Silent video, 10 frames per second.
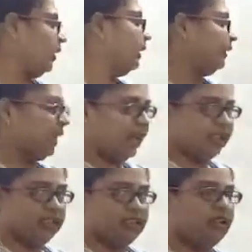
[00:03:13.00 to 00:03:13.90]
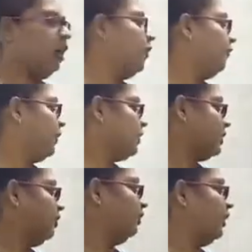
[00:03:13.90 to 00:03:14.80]
in that first
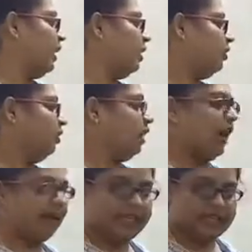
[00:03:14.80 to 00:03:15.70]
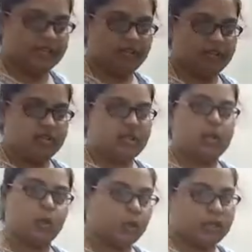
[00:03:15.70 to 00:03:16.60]
there are again
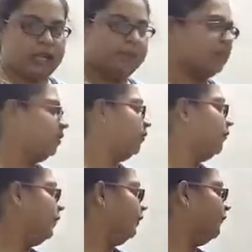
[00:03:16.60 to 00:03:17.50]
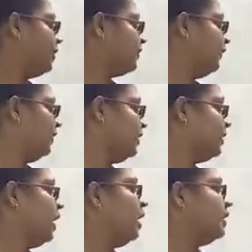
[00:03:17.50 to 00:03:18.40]
two types. First one is
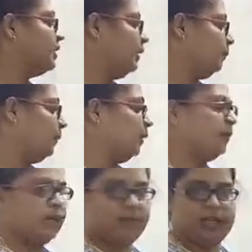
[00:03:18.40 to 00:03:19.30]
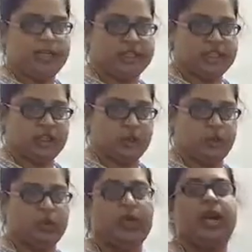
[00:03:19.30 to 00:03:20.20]
simple permanent tissue,
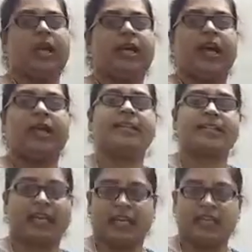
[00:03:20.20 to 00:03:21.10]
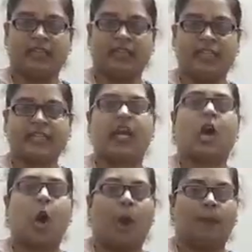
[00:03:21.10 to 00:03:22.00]
and second one is
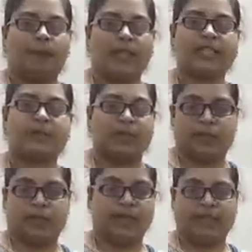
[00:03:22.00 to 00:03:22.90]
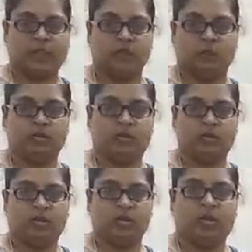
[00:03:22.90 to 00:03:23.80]
complex permanent tissue.
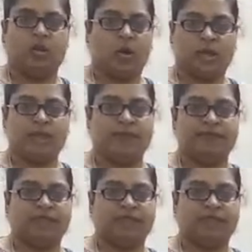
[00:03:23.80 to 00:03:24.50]
Okay,